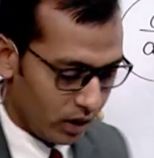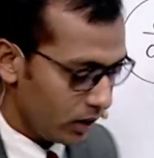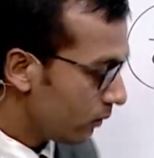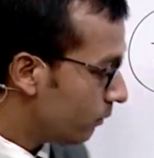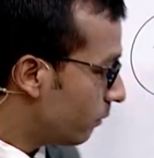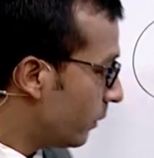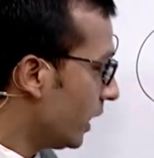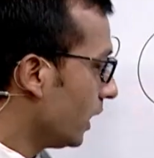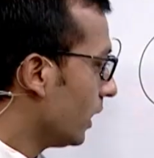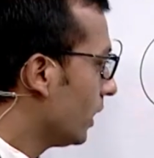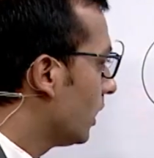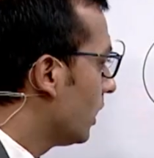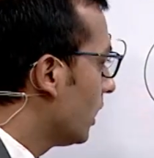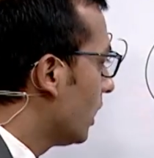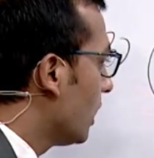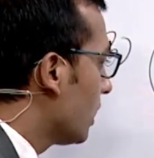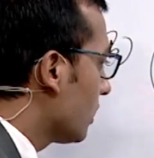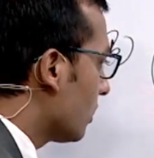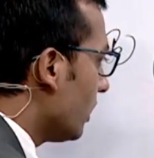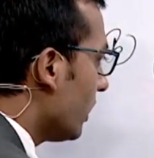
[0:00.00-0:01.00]
b.
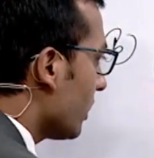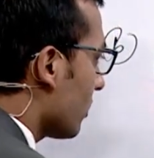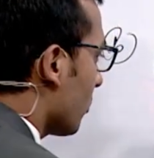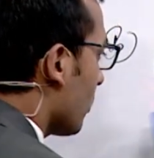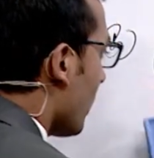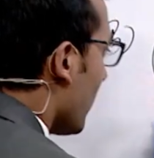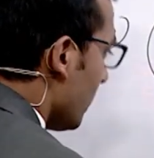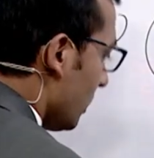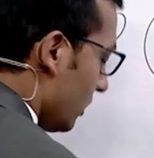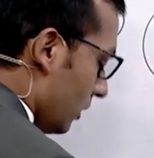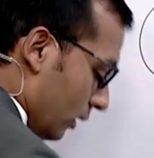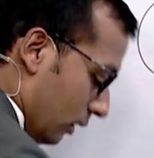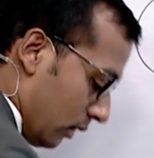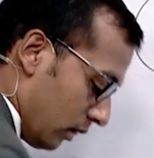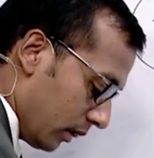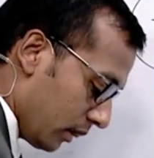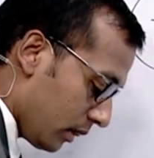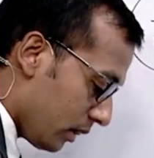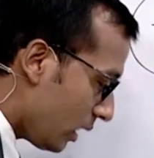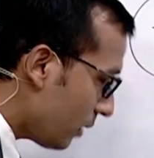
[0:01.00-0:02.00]
So let's write
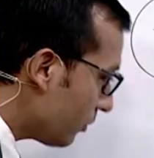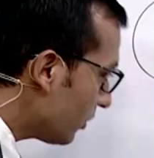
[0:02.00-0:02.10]
same